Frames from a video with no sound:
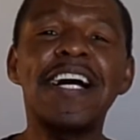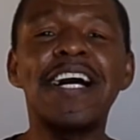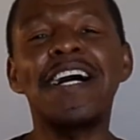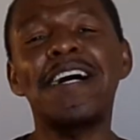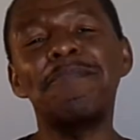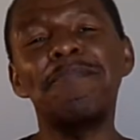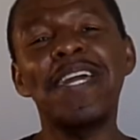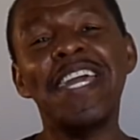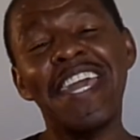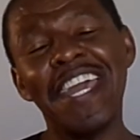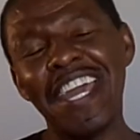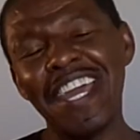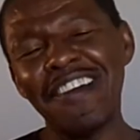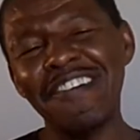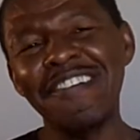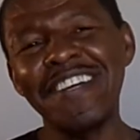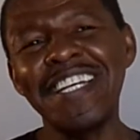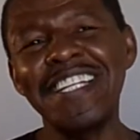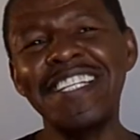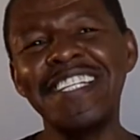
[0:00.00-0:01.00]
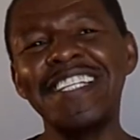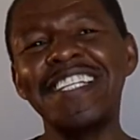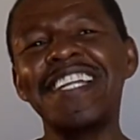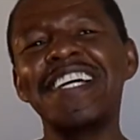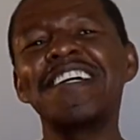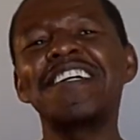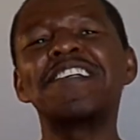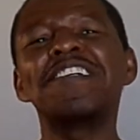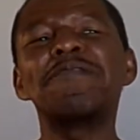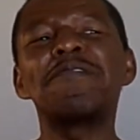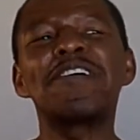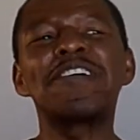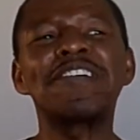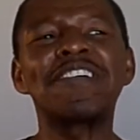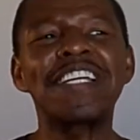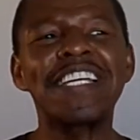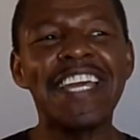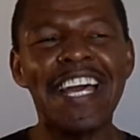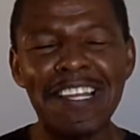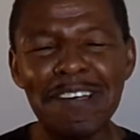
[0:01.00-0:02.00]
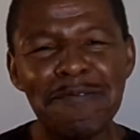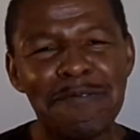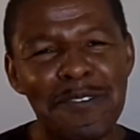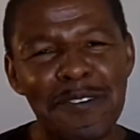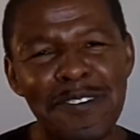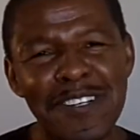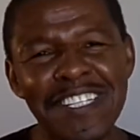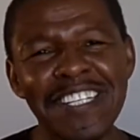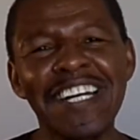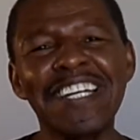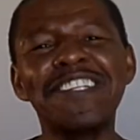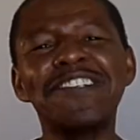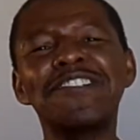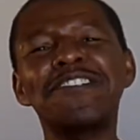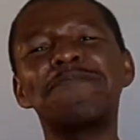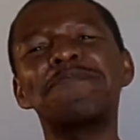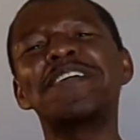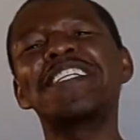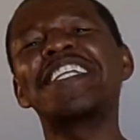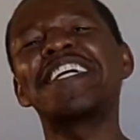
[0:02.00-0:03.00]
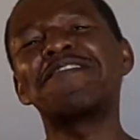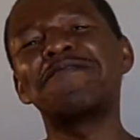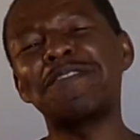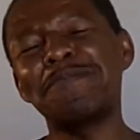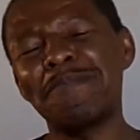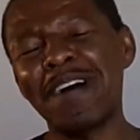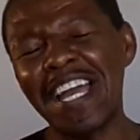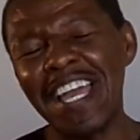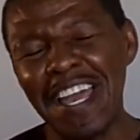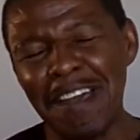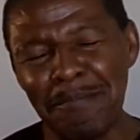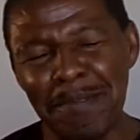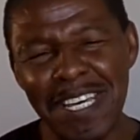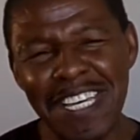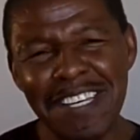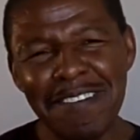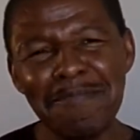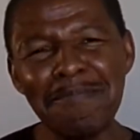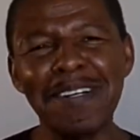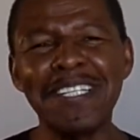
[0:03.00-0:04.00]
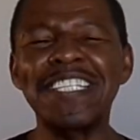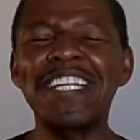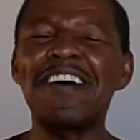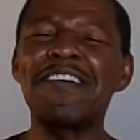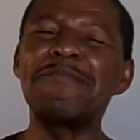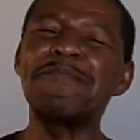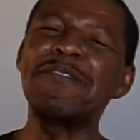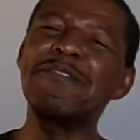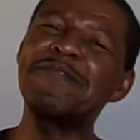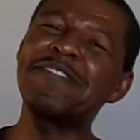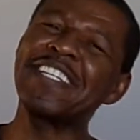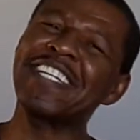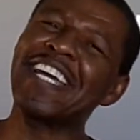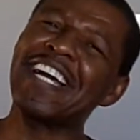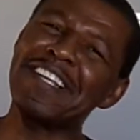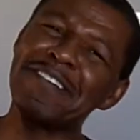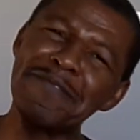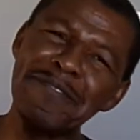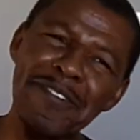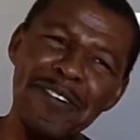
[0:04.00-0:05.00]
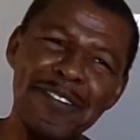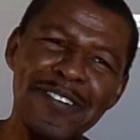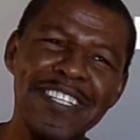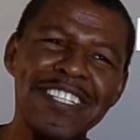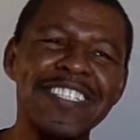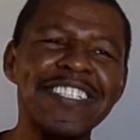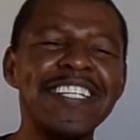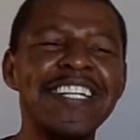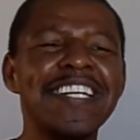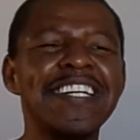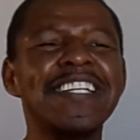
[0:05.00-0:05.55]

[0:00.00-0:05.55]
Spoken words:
I'm here in California. I used to be living in Miami, but now I moved to California.